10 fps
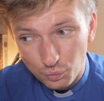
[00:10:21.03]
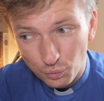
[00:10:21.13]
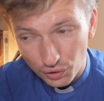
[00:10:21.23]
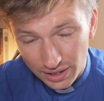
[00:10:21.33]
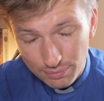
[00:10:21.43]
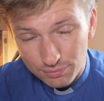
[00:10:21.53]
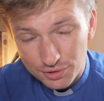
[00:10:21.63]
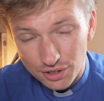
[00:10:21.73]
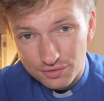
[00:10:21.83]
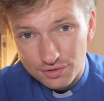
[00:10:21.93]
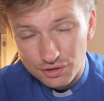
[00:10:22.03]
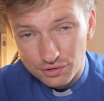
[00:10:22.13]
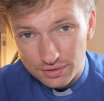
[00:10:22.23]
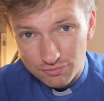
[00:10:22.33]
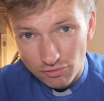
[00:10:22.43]
what Abram chose to do
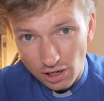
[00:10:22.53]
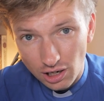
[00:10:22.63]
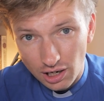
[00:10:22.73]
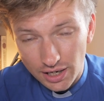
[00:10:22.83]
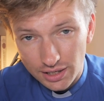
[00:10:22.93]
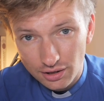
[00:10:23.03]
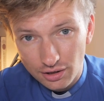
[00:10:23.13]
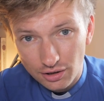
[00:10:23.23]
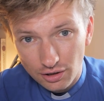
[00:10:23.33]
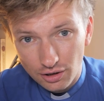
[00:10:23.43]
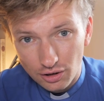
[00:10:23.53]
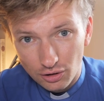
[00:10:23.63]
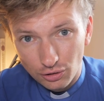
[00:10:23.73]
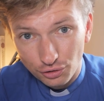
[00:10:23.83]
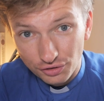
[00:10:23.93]
is rely
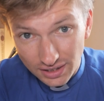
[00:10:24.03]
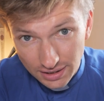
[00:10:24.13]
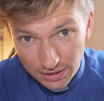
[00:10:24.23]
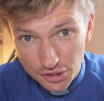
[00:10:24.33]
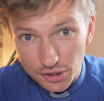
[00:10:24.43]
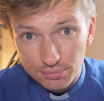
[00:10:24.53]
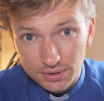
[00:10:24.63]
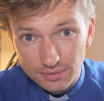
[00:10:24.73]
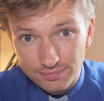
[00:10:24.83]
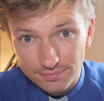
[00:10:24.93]
on Egypt.